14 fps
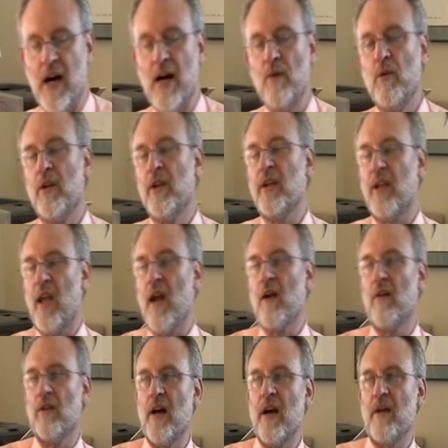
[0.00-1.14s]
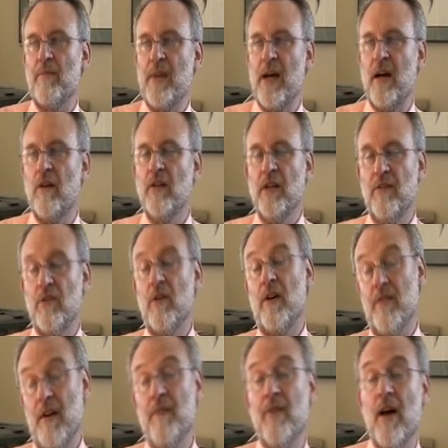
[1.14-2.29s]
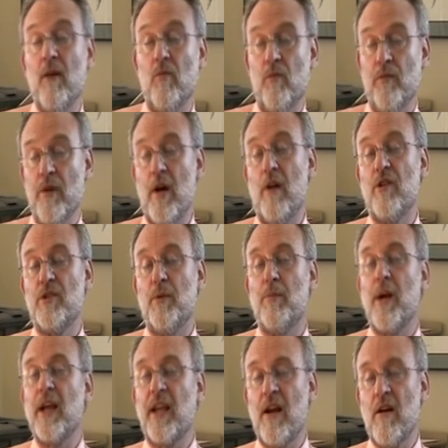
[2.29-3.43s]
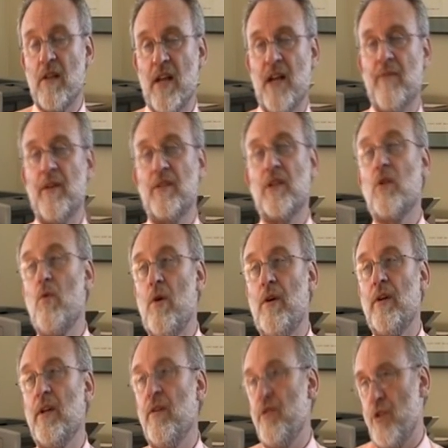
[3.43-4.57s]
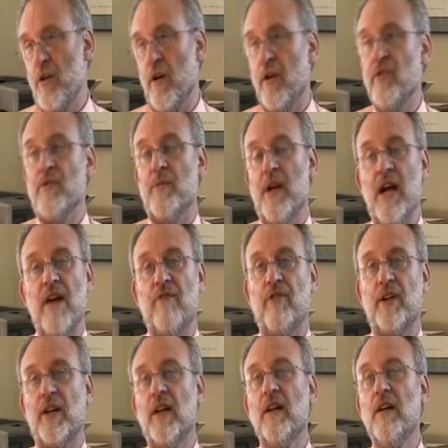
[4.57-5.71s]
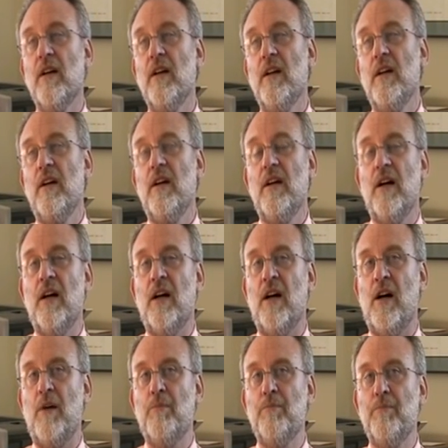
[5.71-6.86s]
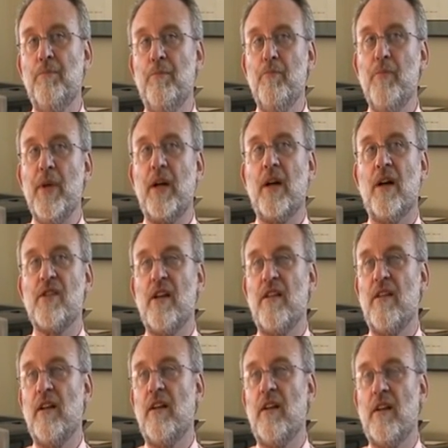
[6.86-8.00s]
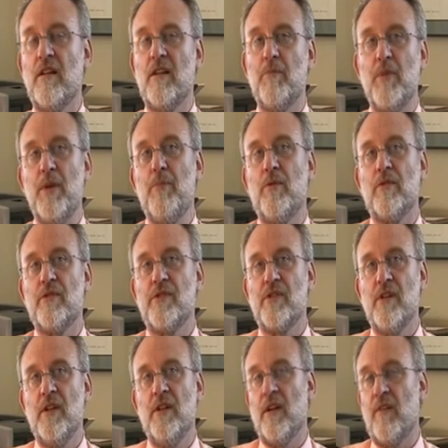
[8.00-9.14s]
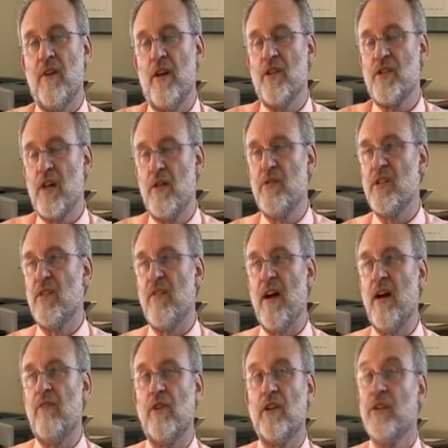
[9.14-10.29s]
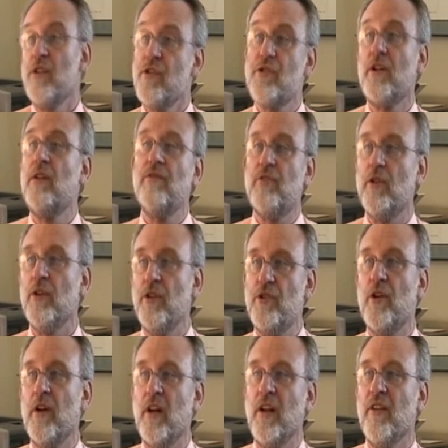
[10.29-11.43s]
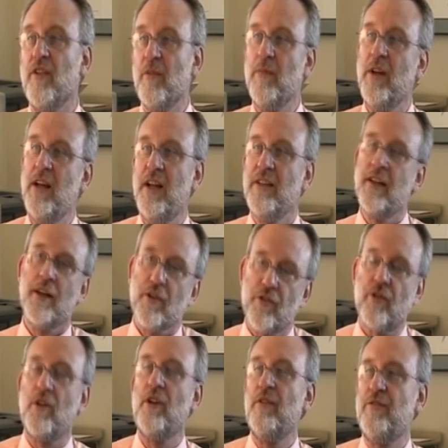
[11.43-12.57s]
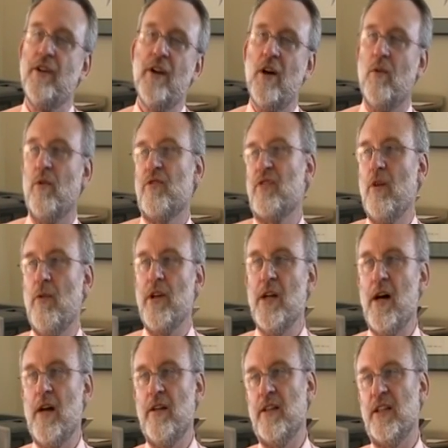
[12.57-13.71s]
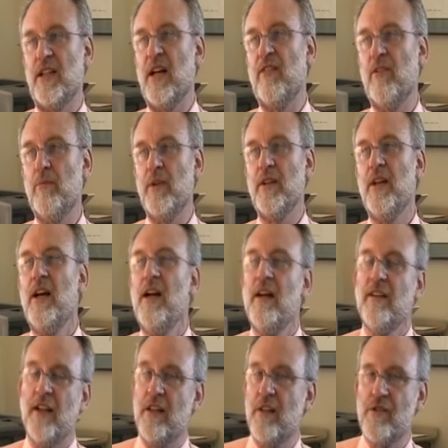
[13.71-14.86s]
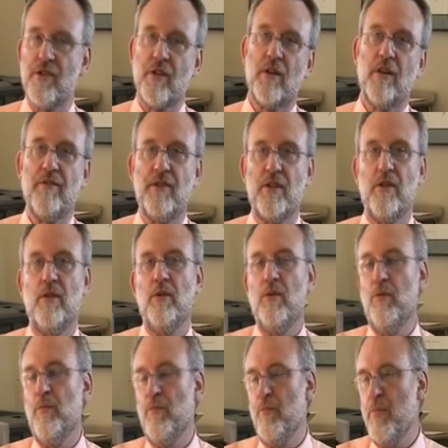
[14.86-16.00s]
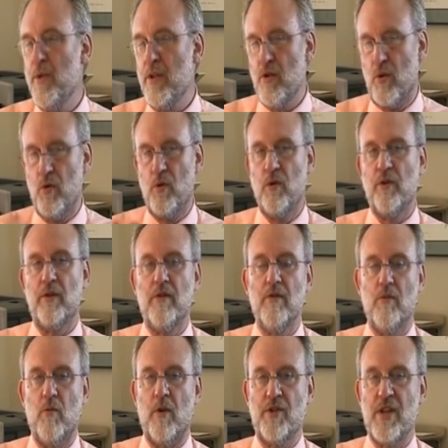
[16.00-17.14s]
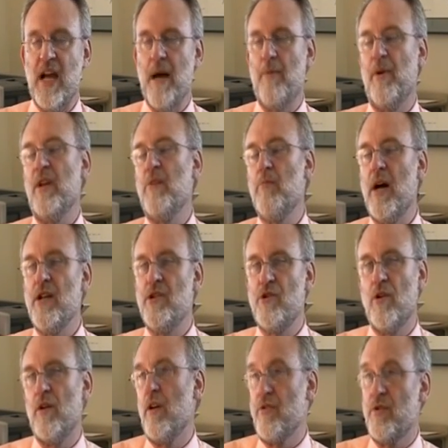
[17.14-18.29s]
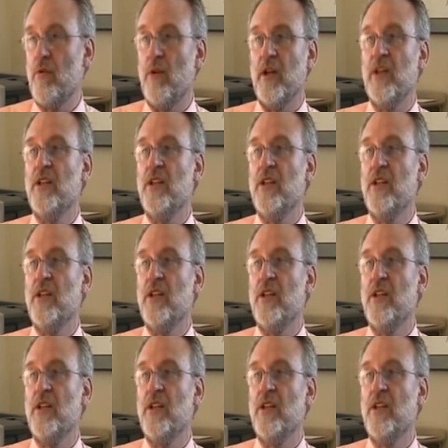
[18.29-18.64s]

I really care a lot about, even though I'm not knowledgeable, but I care a lot about the quality of journalism in Africa, because I think that the peoples in the various countries of Africa deserve good journalism. They deserve to know what's going on in their government. They deserve to be told what's happening by journalists who are